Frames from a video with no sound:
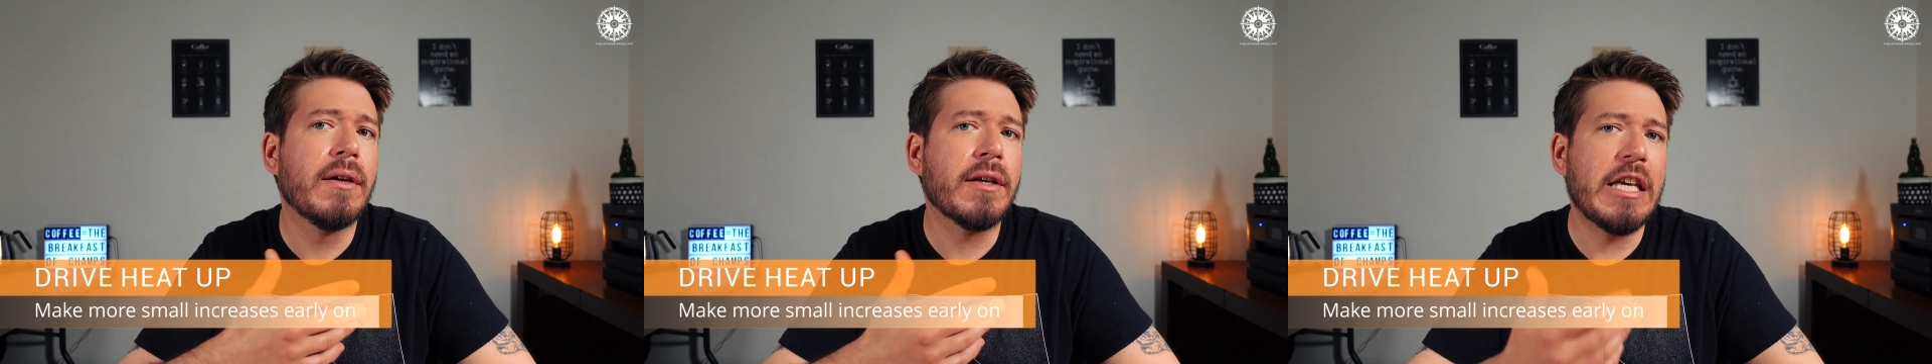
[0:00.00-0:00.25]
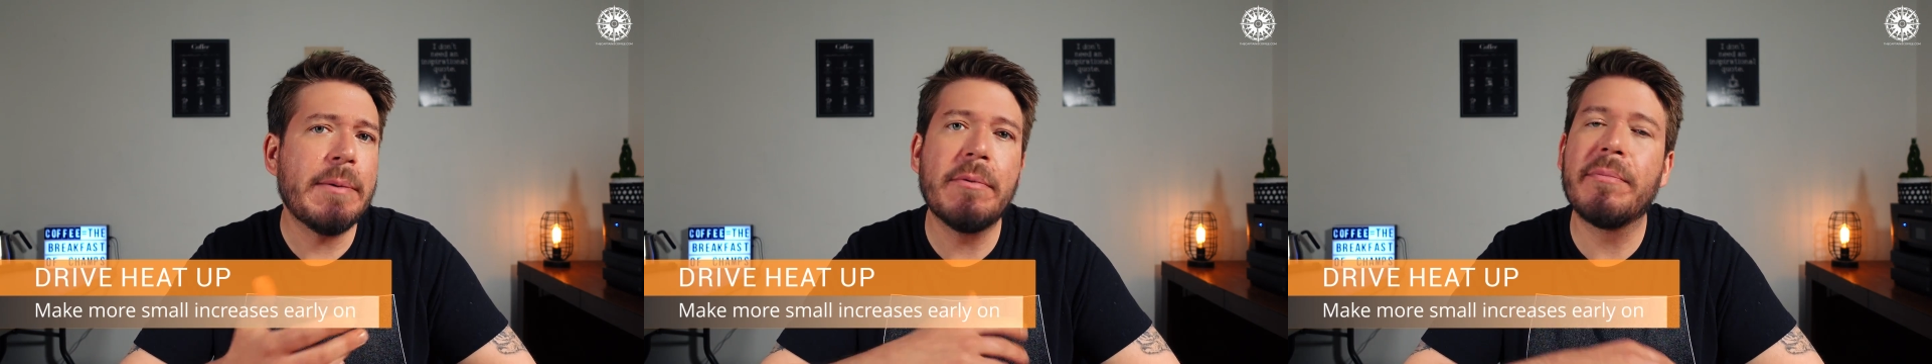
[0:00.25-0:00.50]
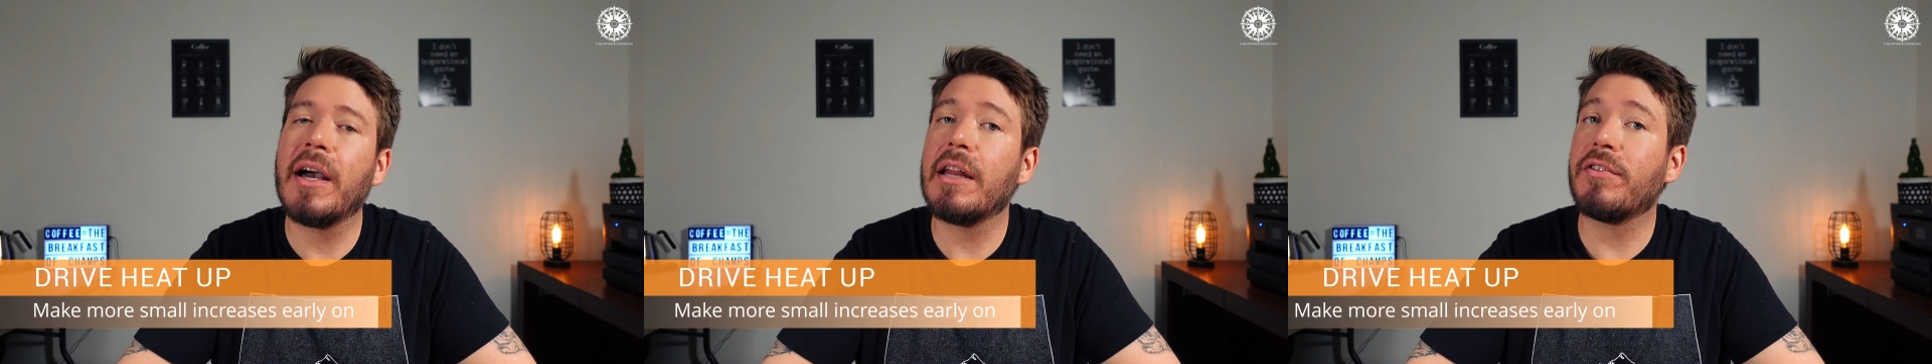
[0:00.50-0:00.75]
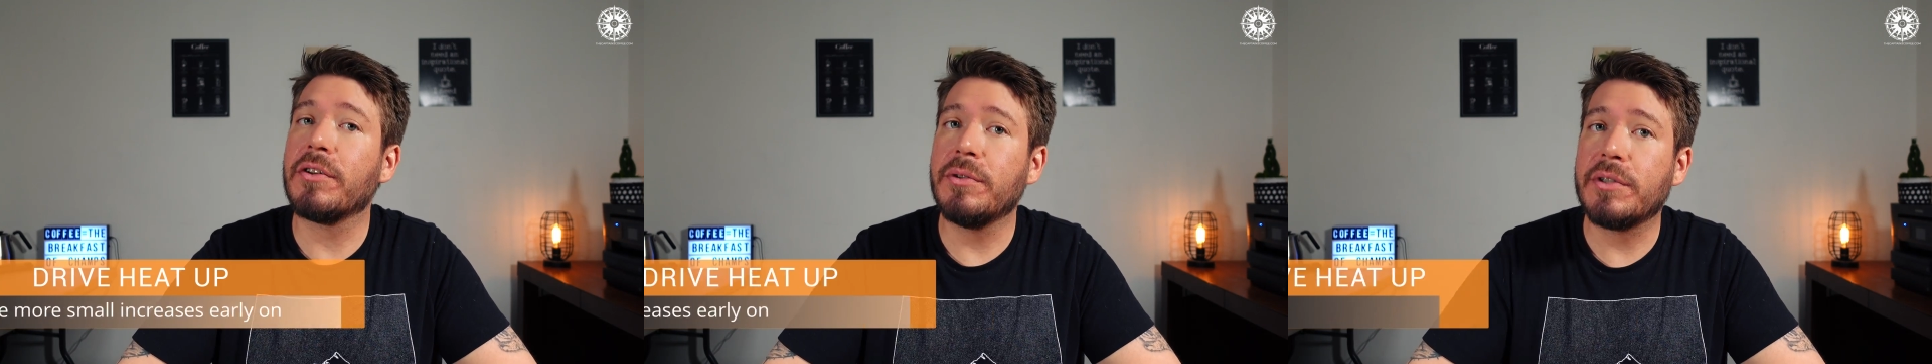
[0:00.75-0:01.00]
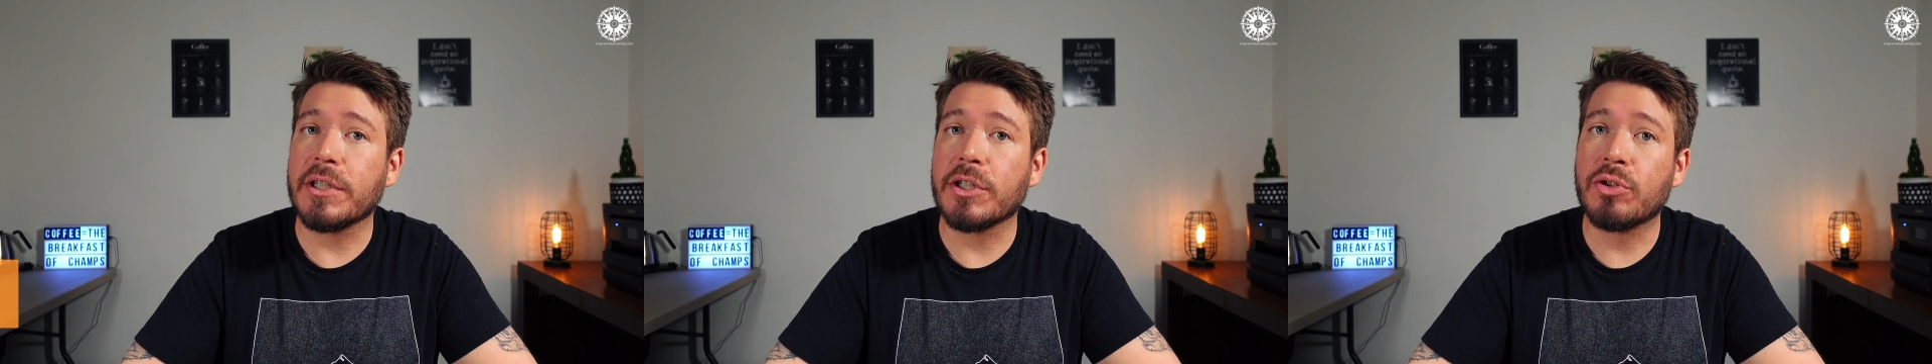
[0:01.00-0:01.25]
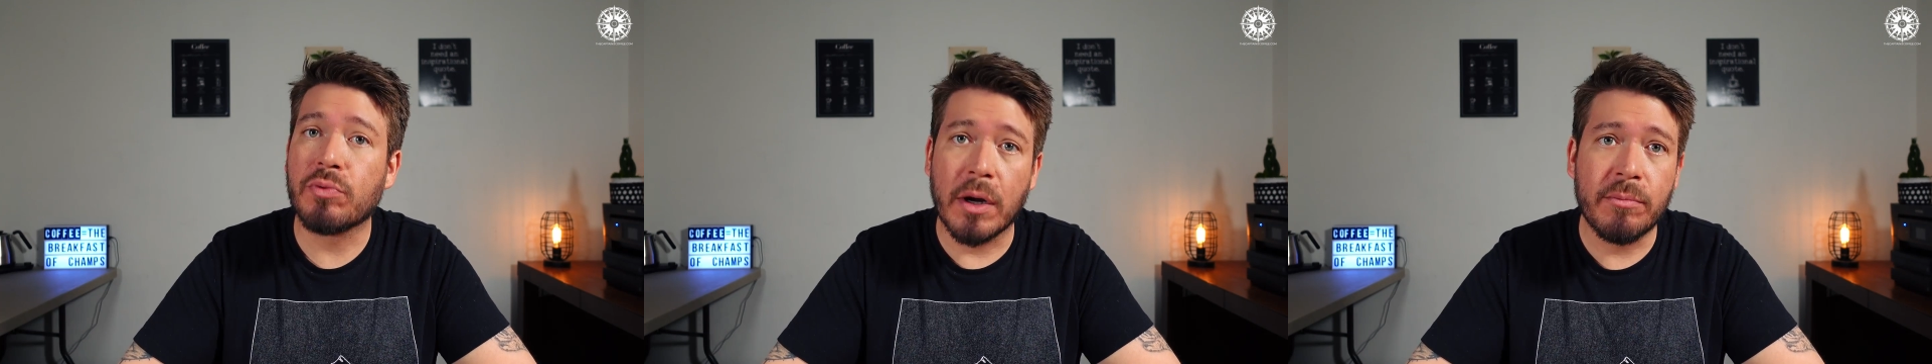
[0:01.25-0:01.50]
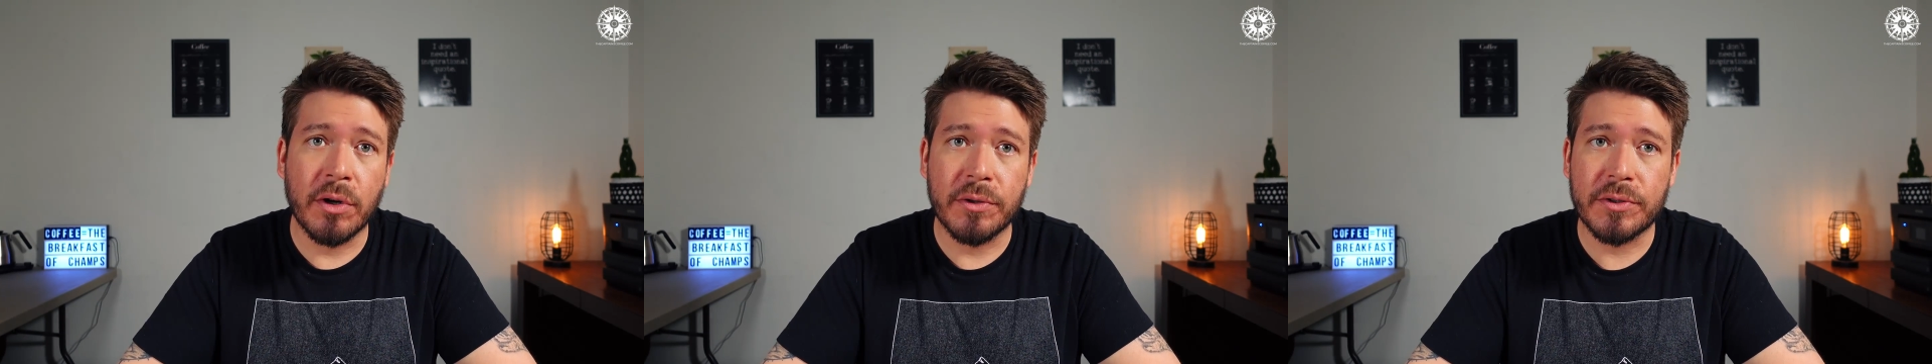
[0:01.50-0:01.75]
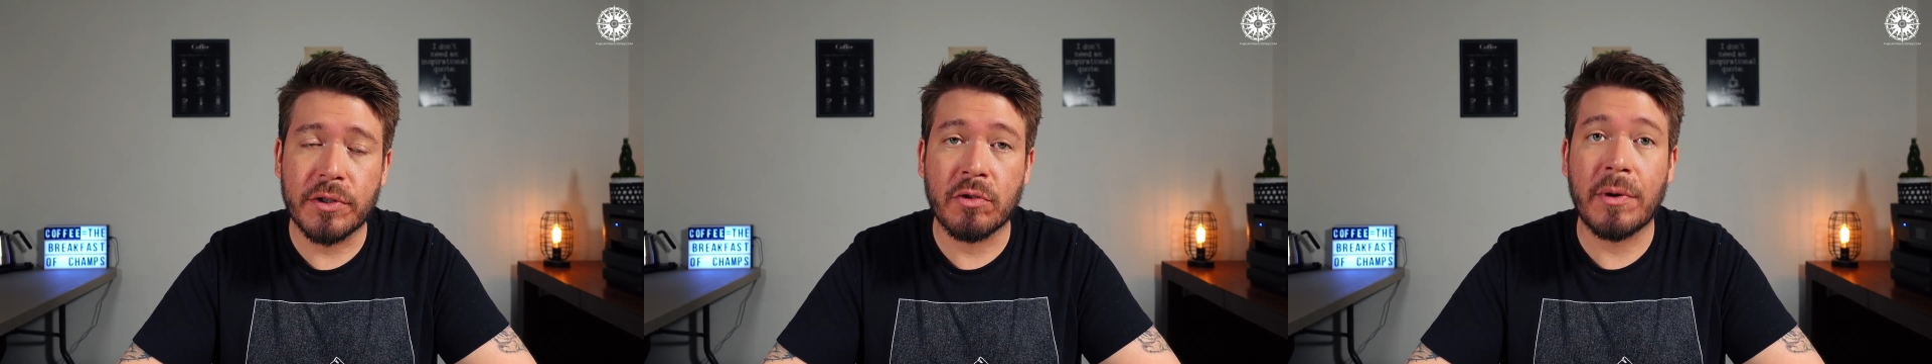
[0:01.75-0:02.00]
Keep in mind if you're using a drum
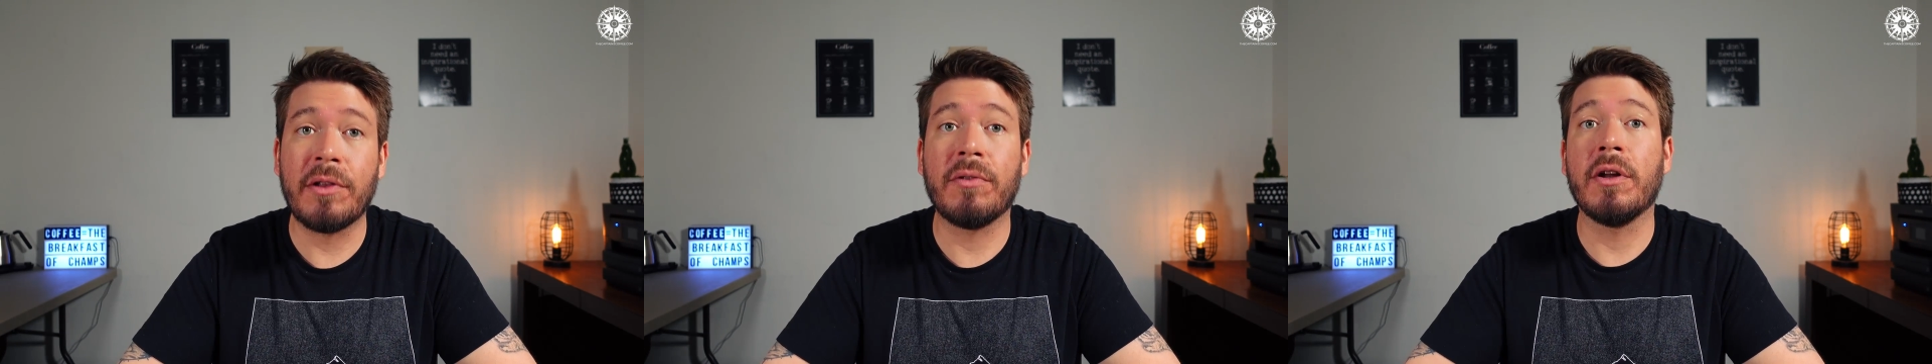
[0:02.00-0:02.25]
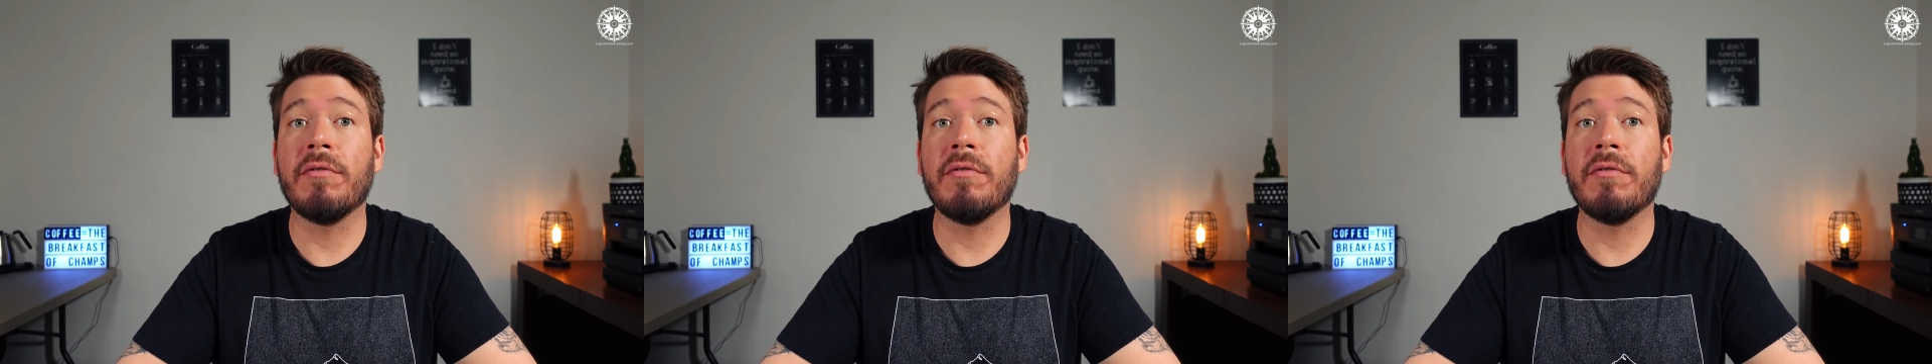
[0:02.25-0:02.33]
roaster rather than